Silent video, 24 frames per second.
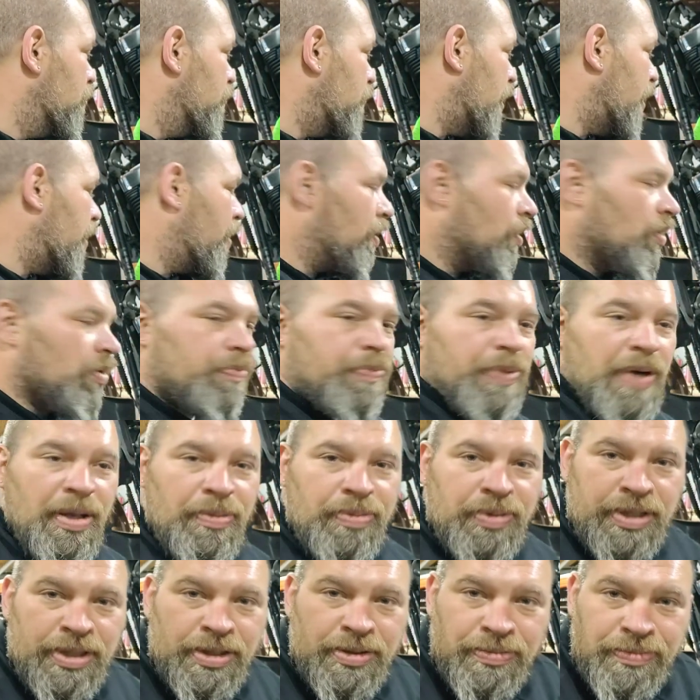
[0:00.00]
I don't know, it
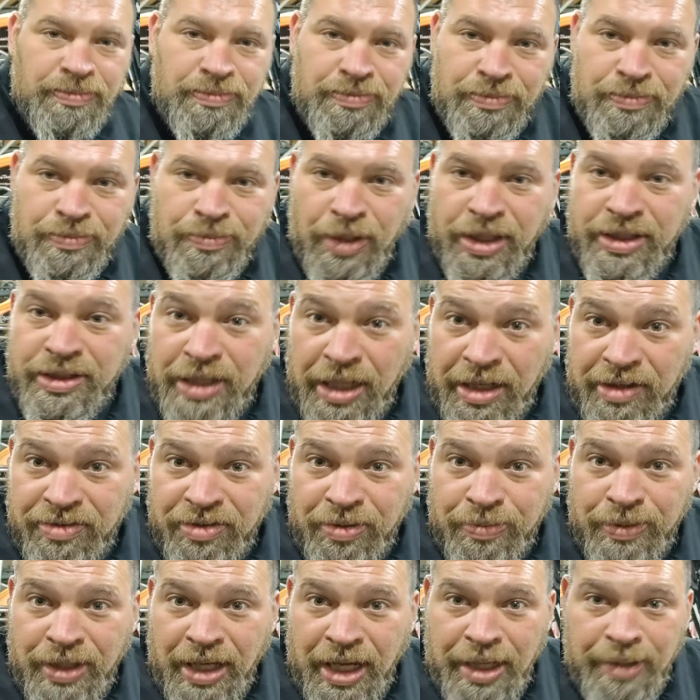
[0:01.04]
probably might take some
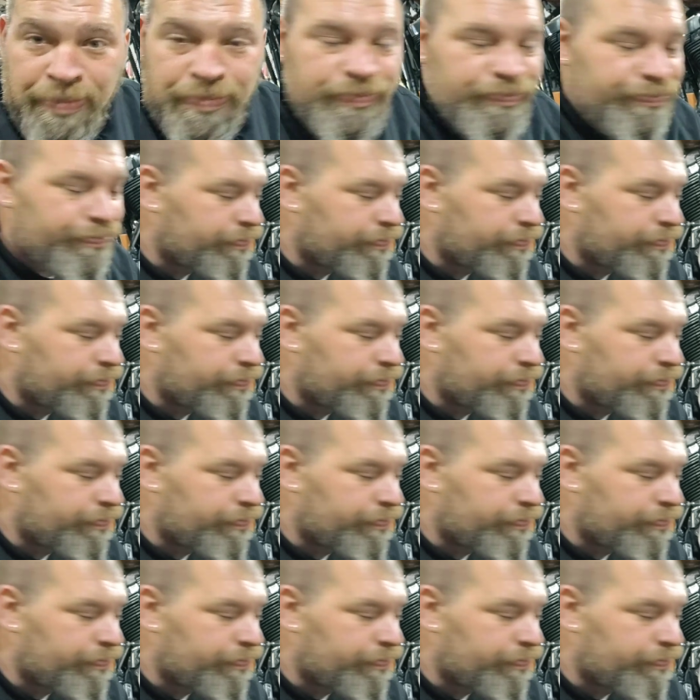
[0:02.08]
time.